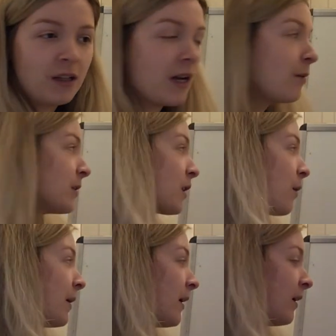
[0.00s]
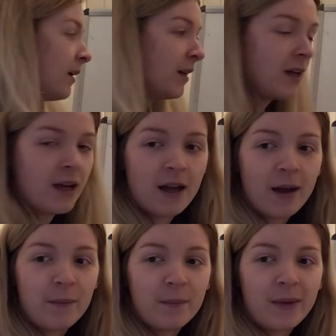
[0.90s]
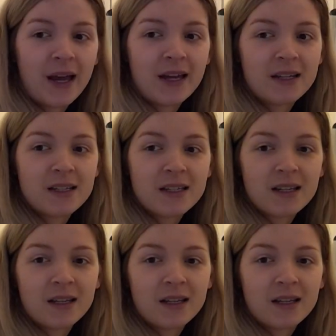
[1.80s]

how it's going, and